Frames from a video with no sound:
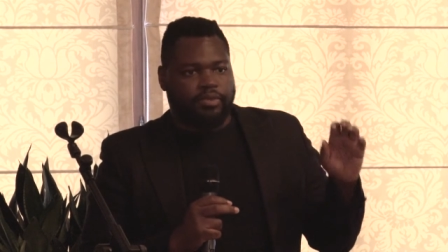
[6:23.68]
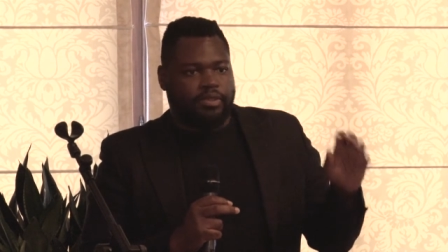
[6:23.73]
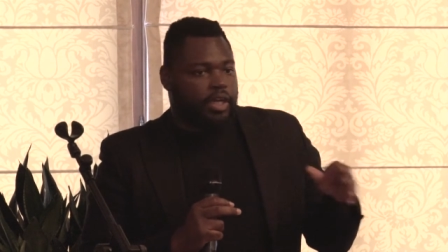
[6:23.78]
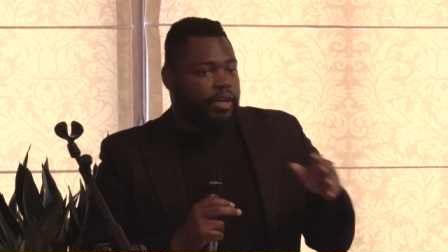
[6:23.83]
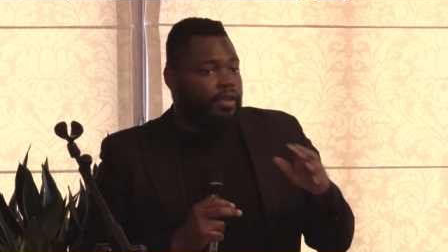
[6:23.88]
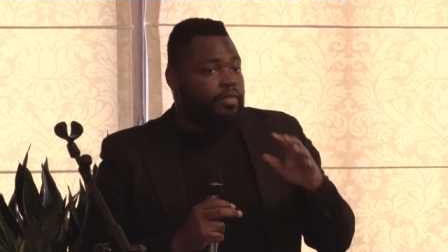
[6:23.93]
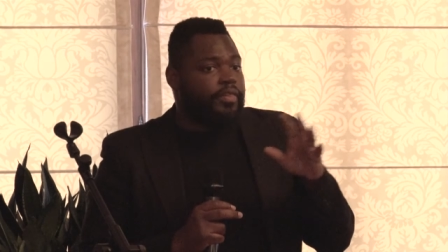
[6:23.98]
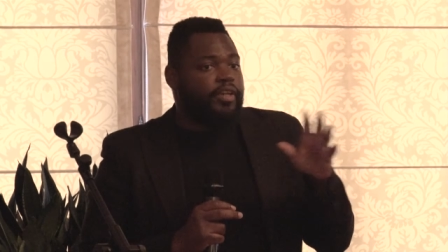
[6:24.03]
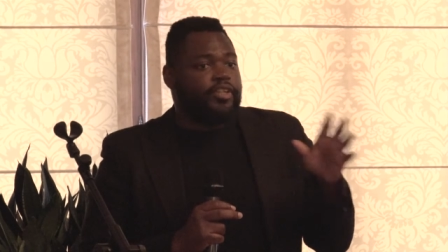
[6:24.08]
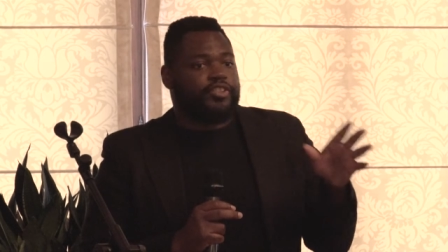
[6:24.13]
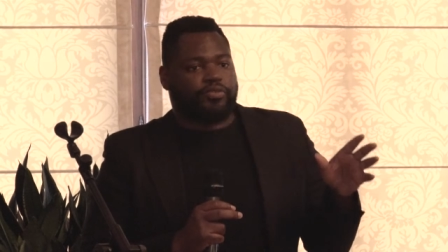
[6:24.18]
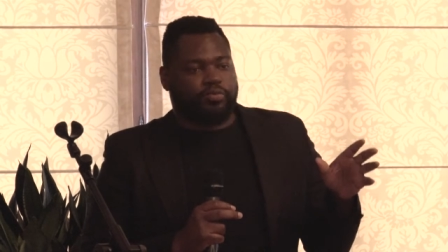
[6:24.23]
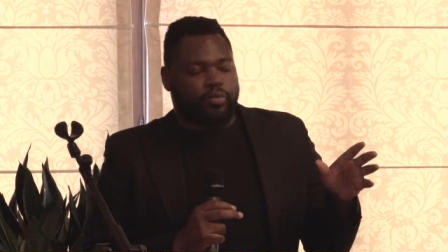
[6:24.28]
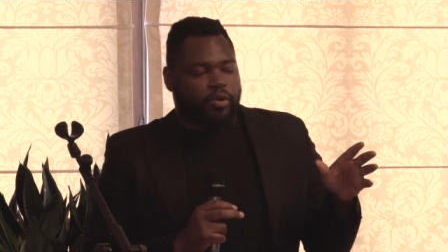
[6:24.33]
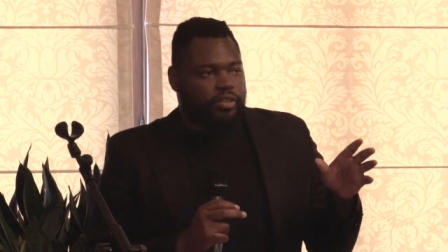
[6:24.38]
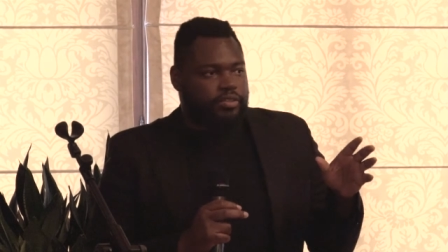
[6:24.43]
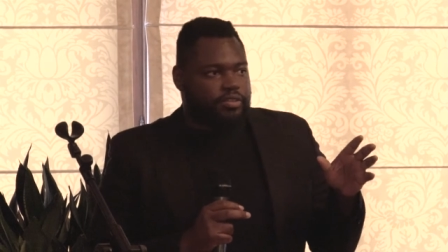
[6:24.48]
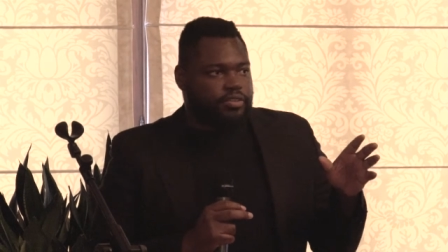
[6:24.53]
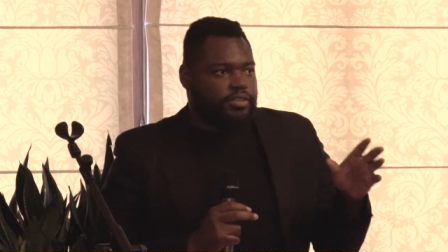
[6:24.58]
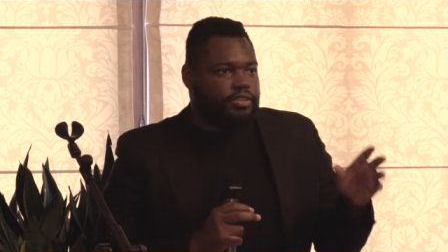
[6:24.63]
And in this
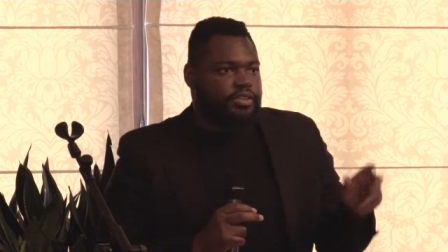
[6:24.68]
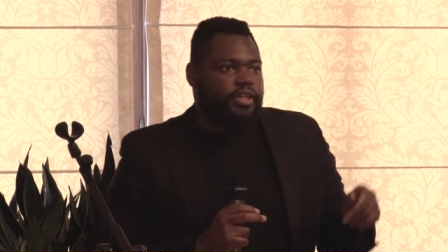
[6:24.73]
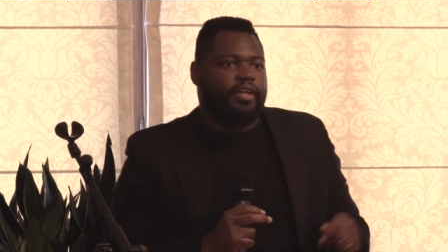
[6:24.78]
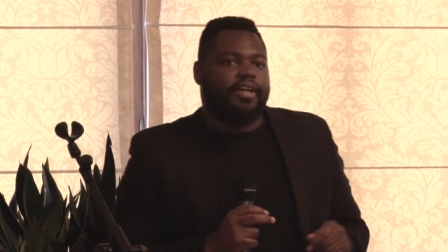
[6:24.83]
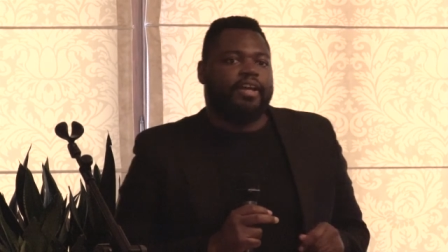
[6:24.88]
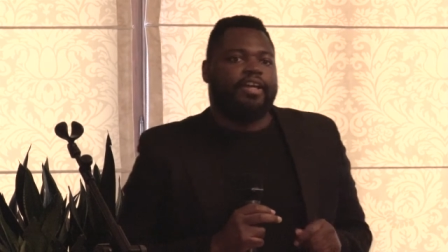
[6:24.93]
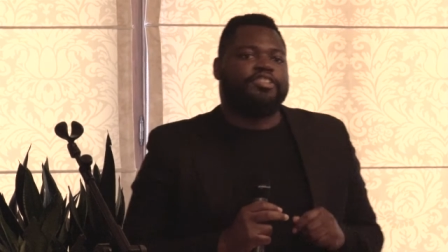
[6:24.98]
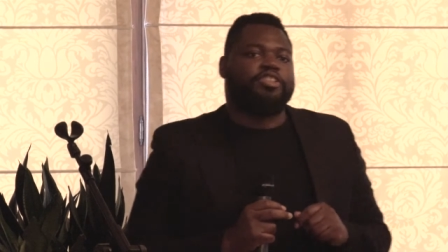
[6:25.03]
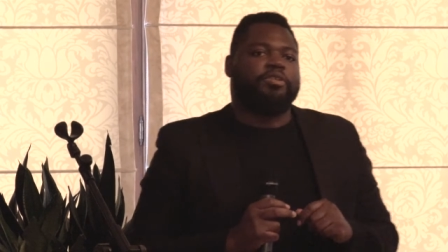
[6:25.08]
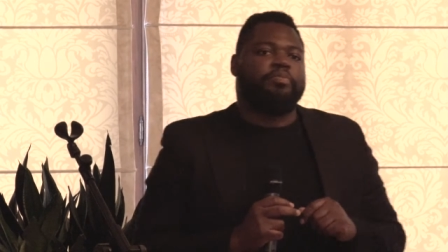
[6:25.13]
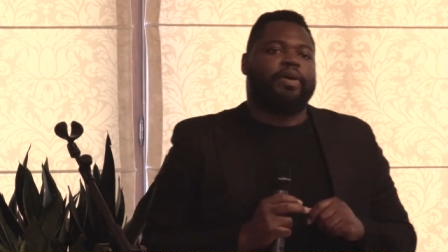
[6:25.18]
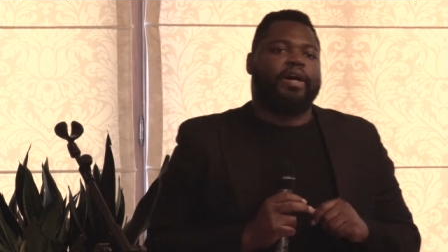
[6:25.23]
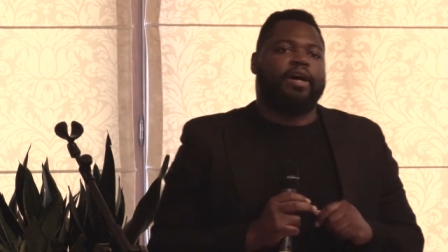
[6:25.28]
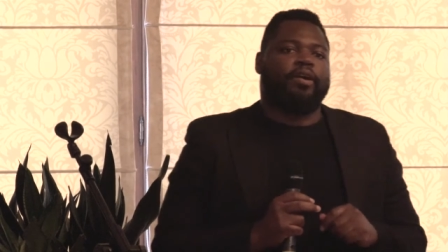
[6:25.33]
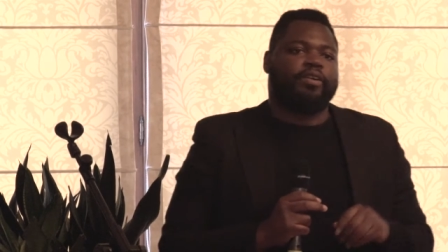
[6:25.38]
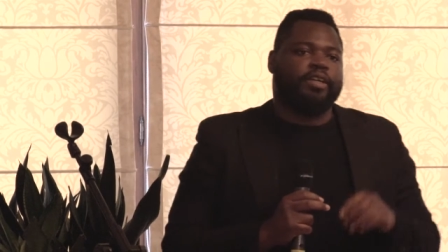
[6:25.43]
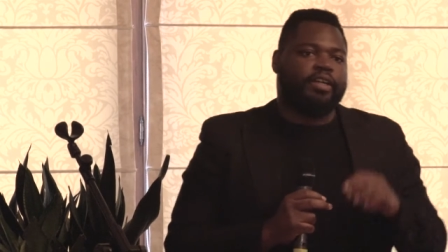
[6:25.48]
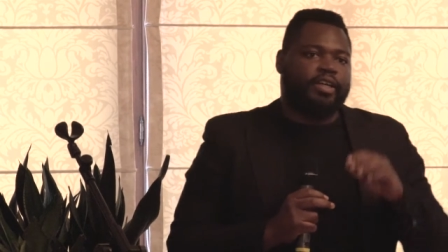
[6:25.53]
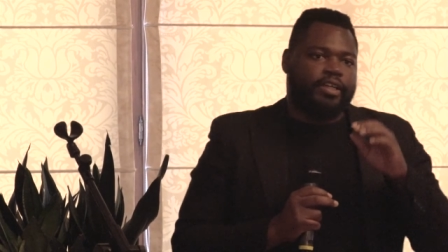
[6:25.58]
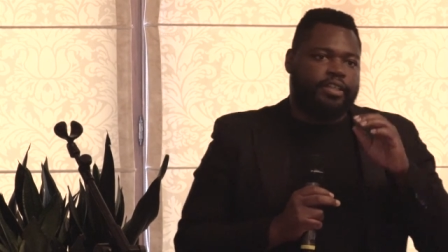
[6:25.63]
one, it's
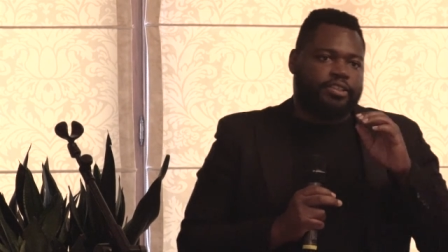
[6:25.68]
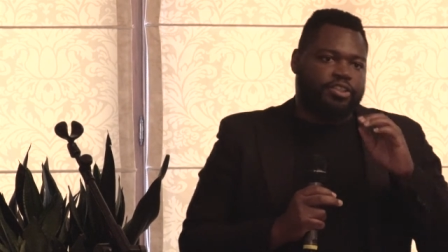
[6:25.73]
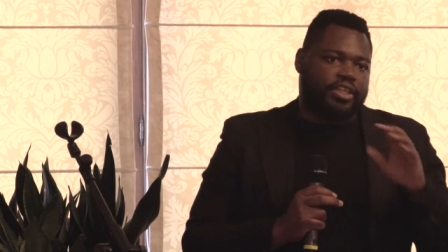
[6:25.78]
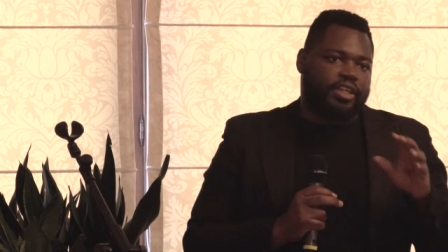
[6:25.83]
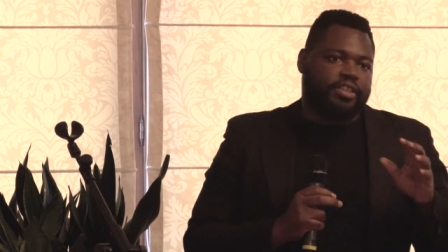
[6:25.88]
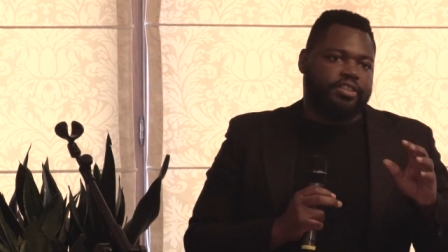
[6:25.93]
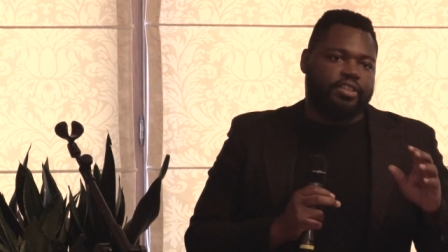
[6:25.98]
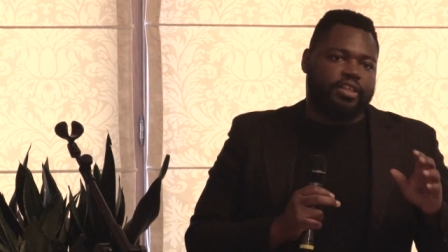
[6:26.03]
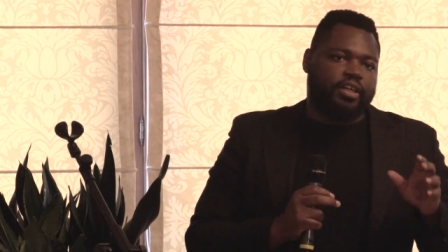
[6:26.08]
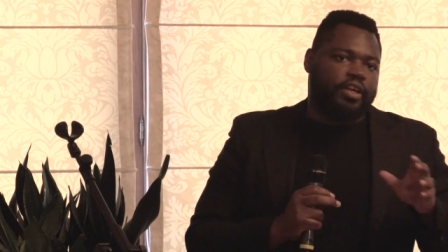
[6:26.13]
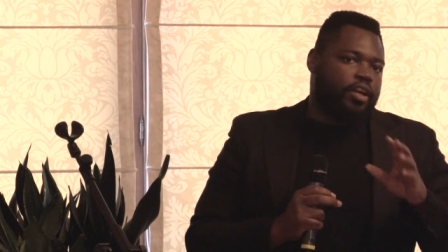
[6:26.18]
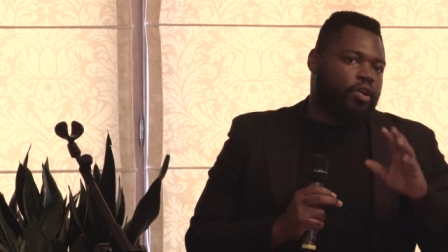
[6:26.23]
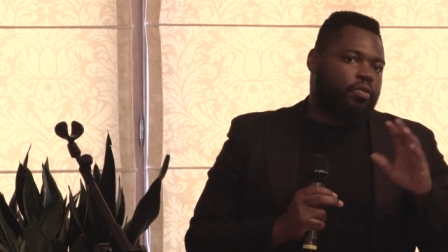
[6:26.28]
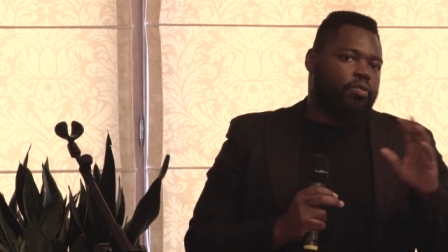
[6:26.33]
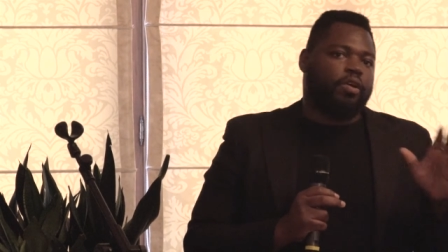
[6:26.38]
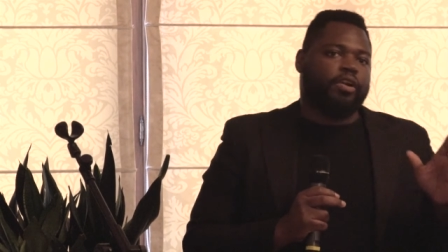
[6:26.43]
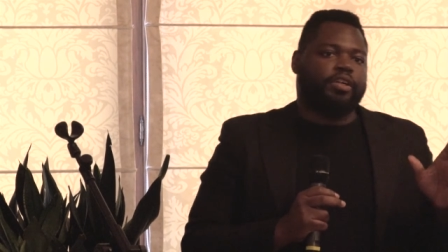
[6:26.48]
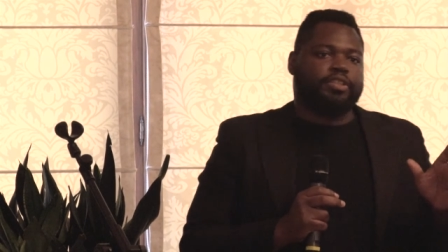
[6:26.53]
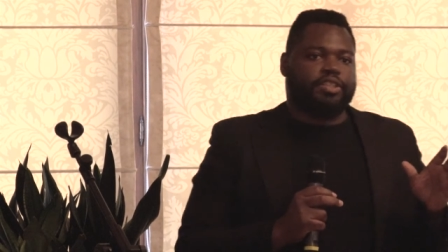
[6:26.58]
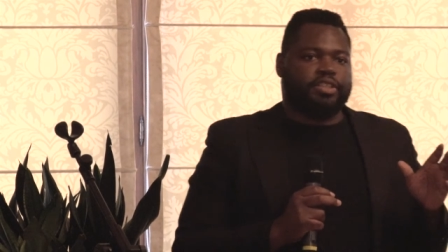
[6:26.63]
about gender
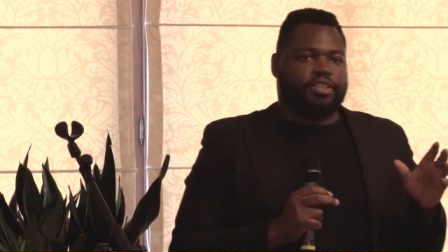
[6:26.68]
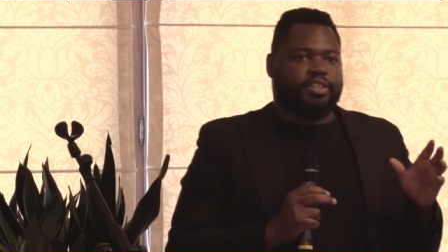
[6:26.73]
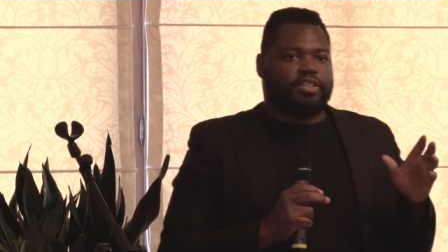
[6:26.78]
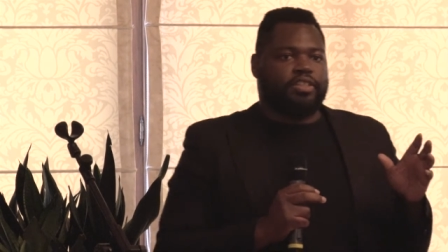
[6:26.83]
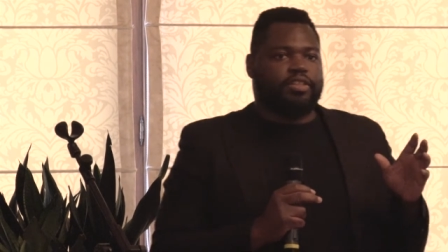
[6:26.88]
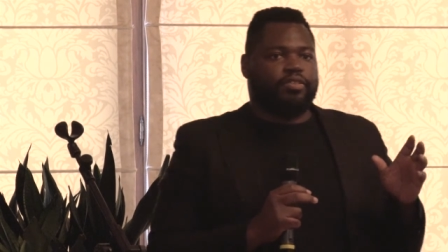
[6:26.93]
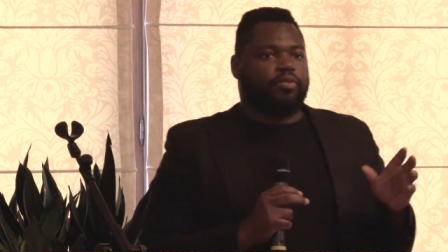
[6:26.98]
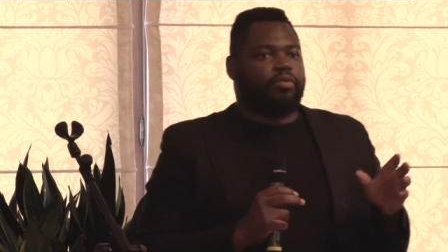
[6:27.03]
inequality,